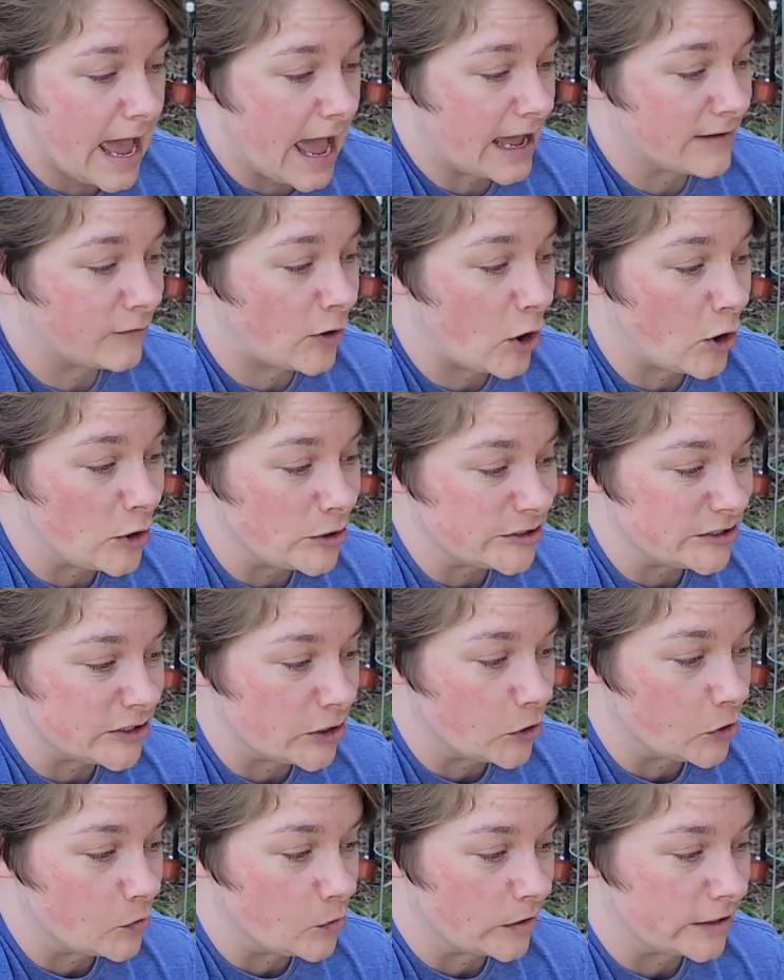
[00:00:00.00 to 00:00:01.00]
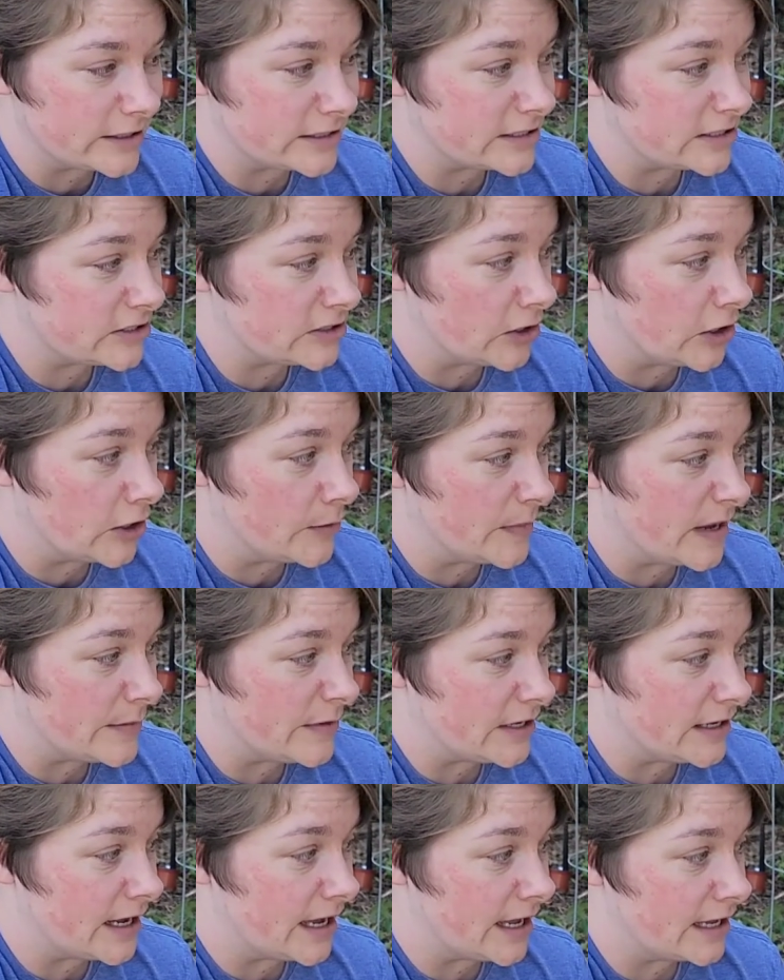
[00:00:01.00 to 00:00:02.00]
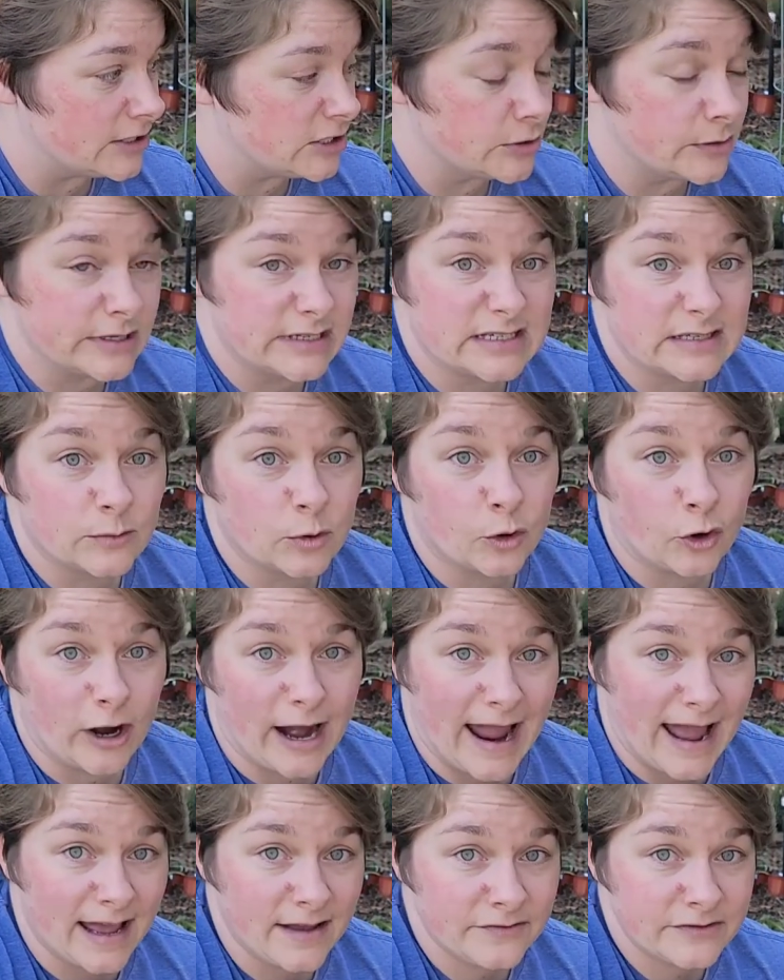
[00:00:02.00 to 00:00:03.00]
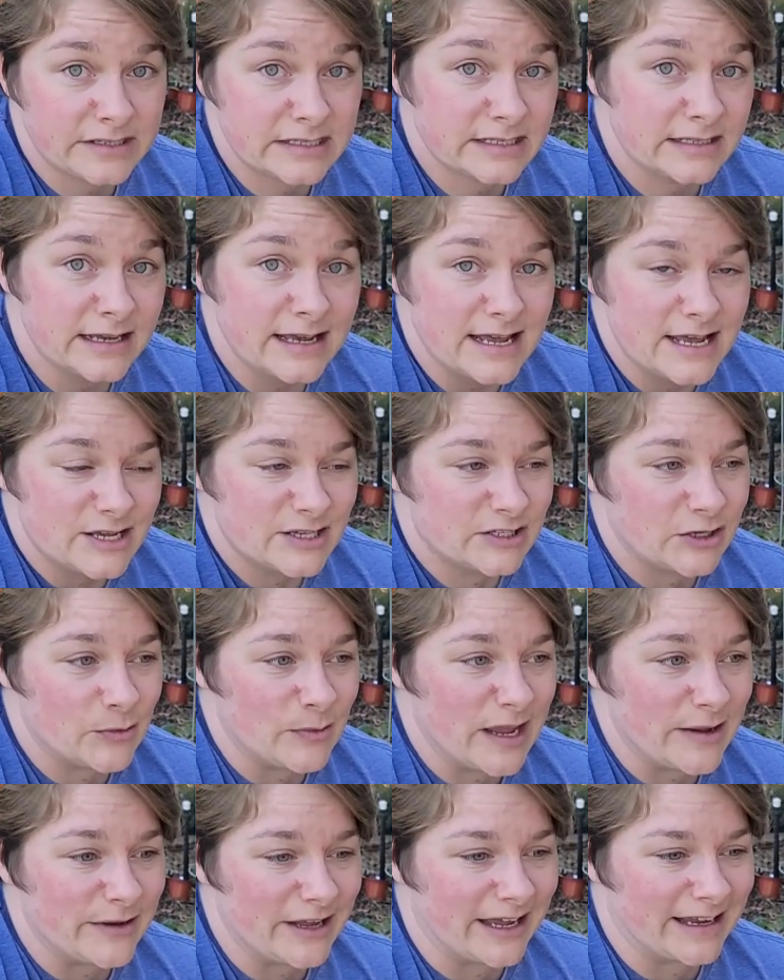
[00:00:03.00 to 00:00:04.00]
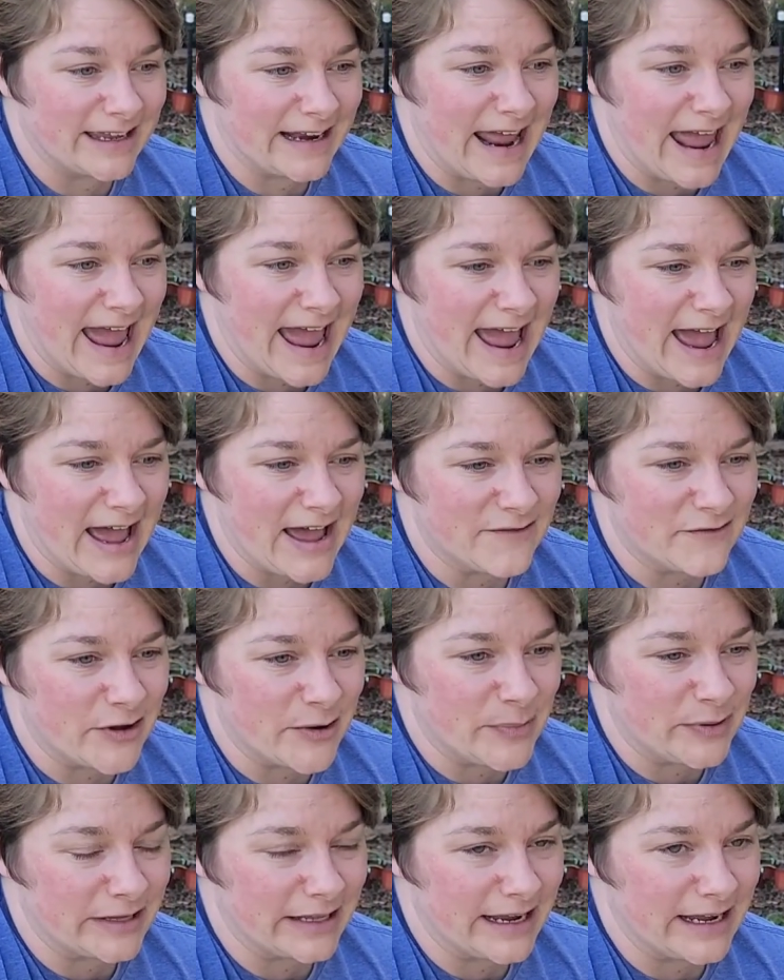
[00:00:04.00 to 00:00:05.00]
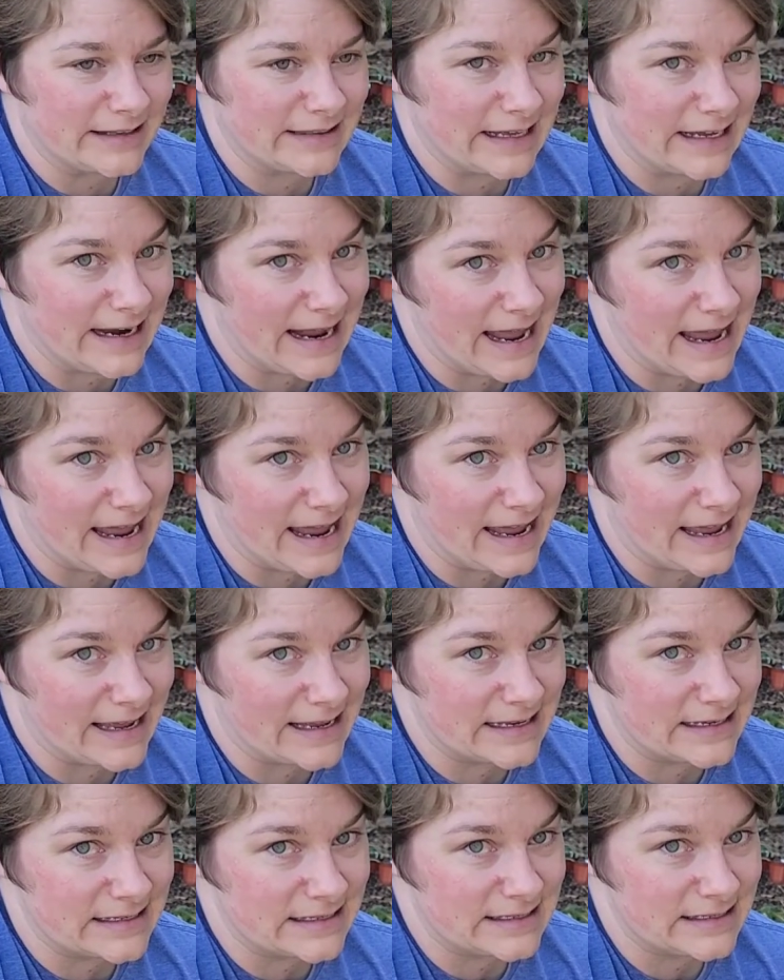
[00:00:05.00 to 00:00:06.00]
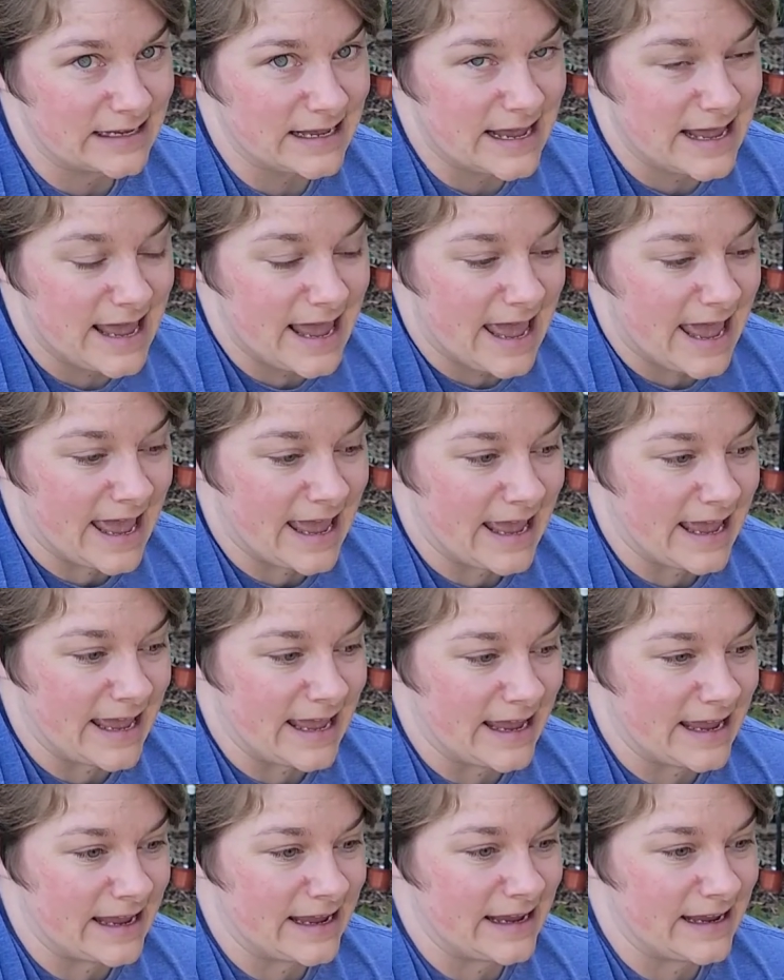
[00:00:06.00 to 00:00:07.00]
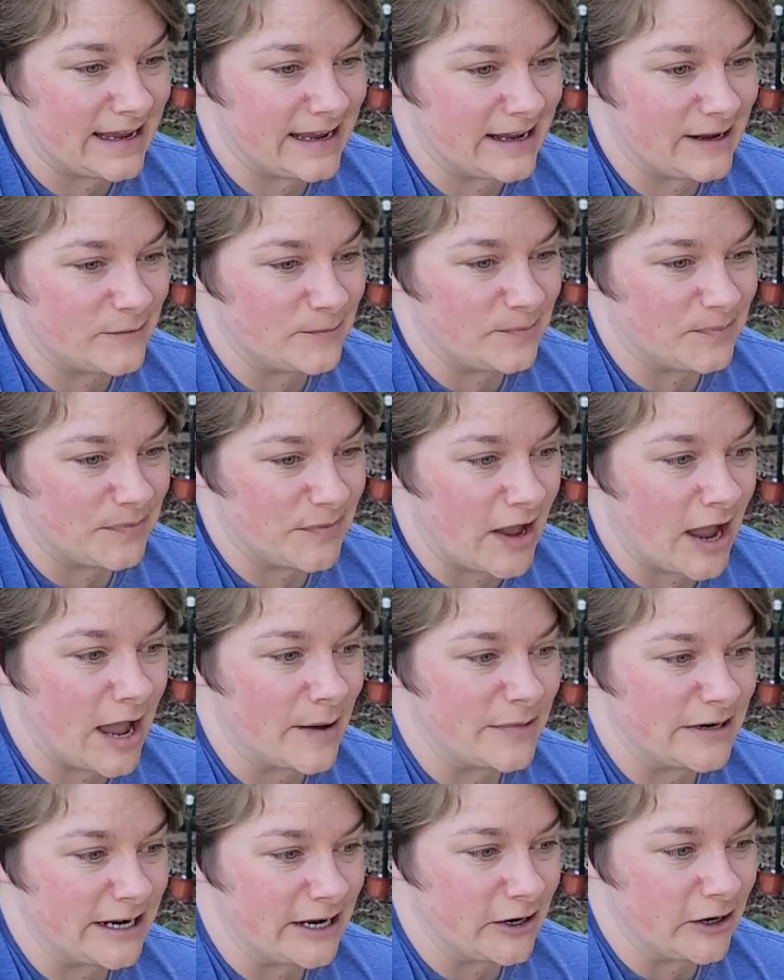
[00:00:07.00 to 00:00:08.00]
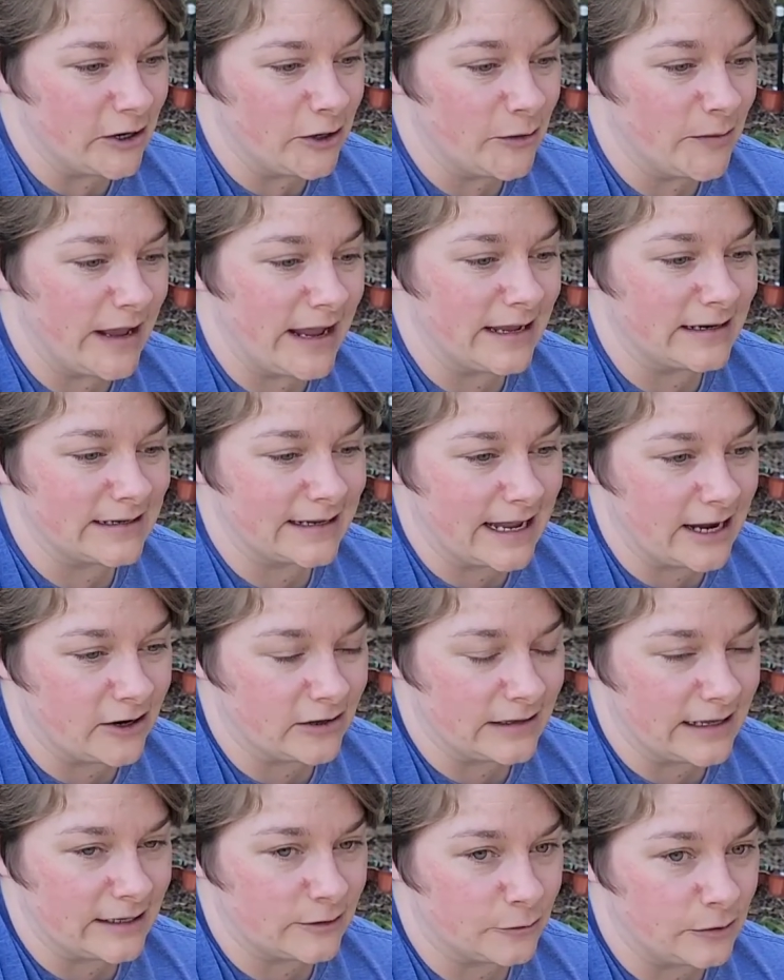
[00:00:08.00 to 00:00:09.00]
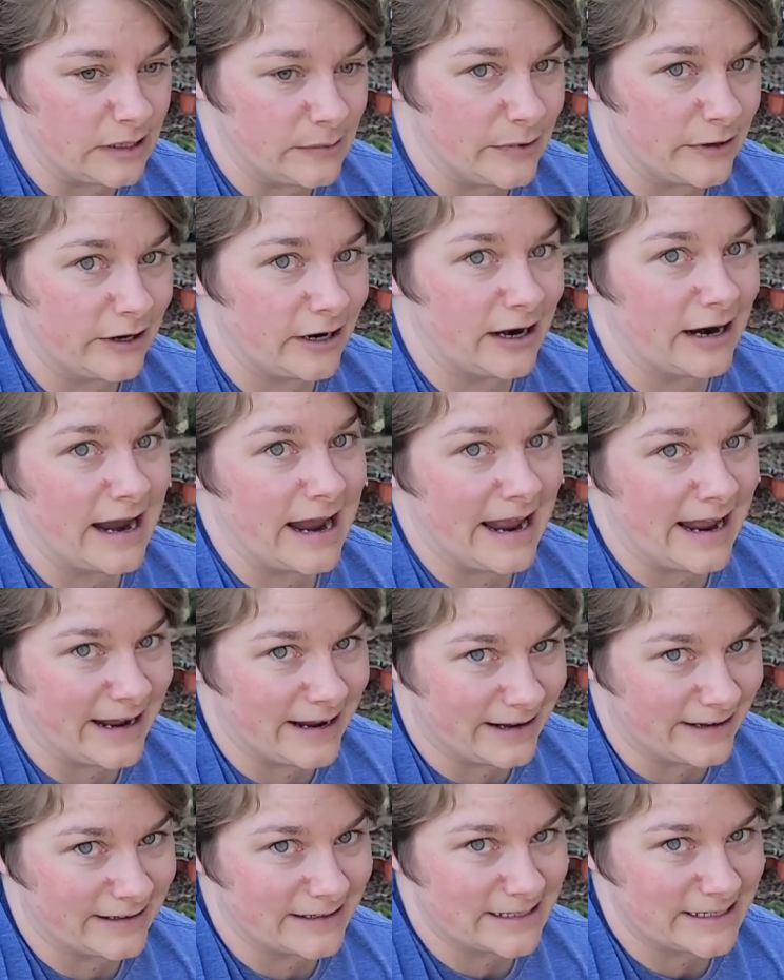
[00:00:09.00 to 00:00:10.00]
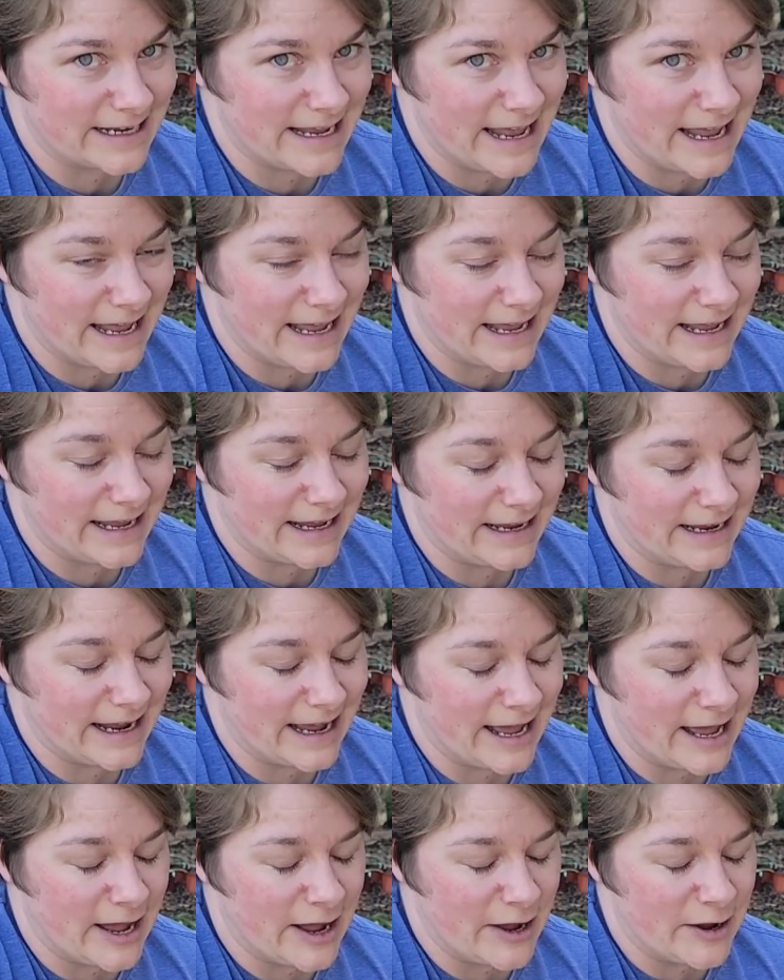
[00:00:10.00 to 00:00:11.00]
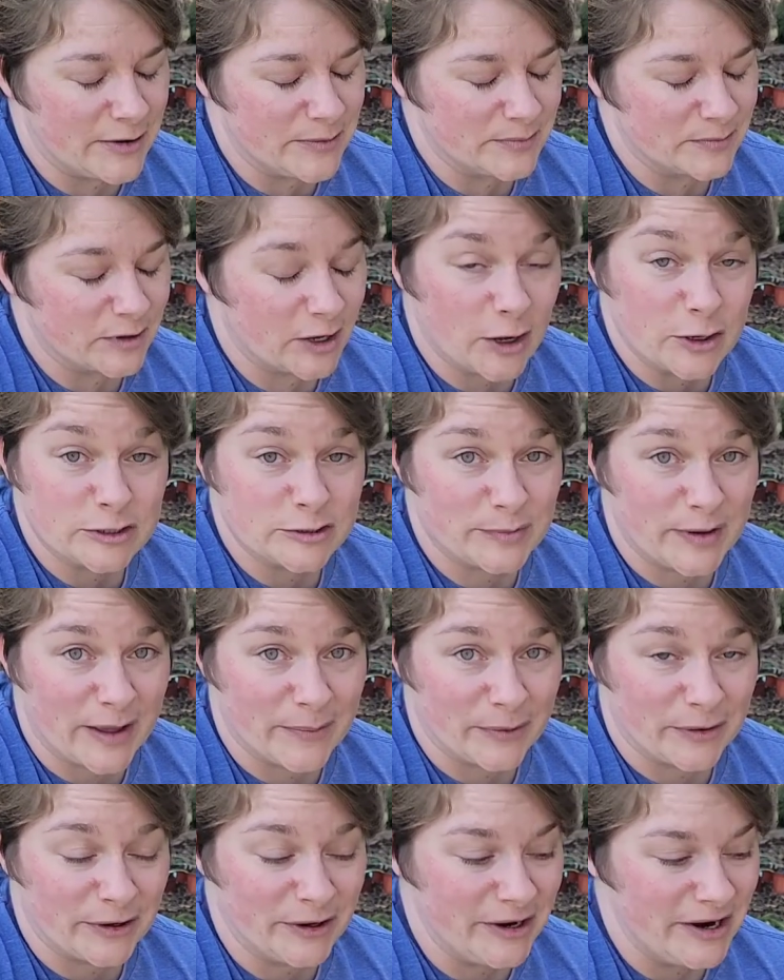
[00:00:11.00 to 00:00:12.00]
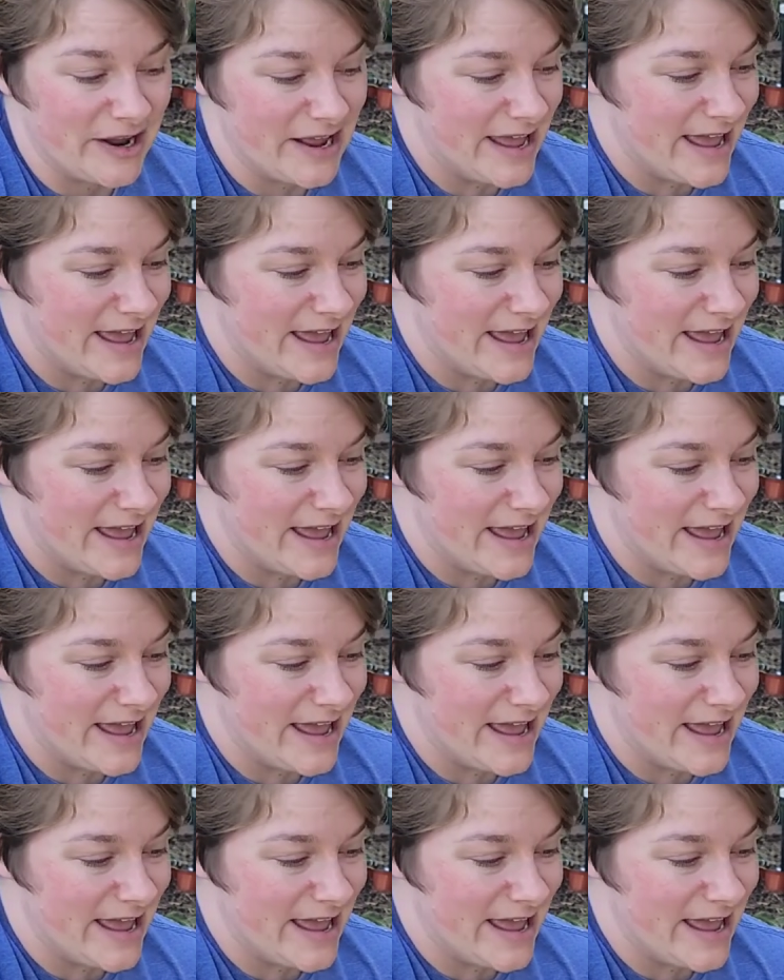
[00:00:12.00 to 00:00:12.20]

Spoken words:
I've also wanted to start maybe doing some grafts, so maybe I could have a plant that has a habanero and a Carolina Reaper and a ghost pepper,